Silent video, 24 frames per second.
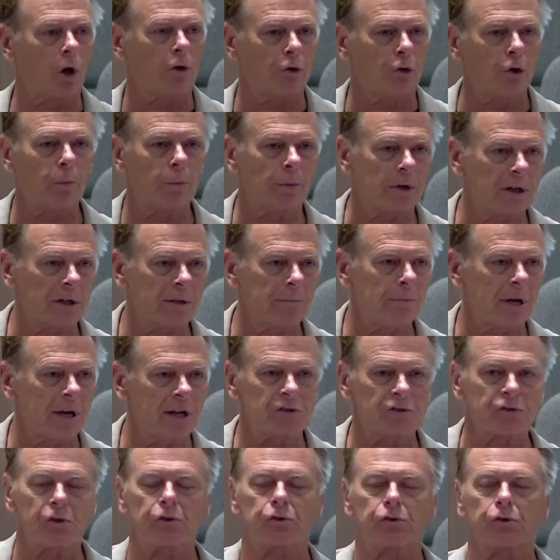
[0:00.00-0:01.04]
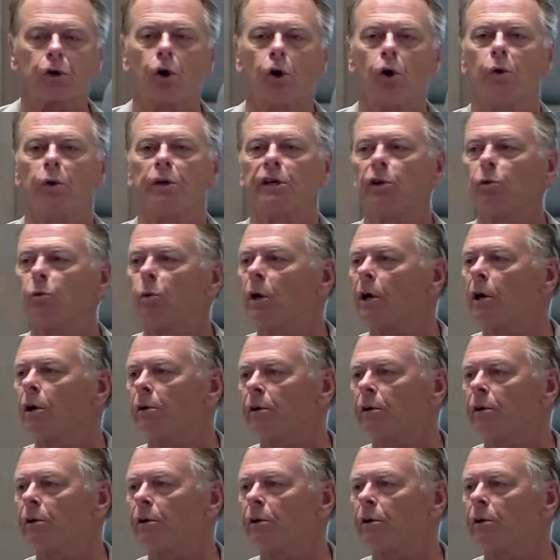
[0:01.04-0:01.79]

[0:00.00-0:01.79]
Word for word: Nobody makes us go anywhere,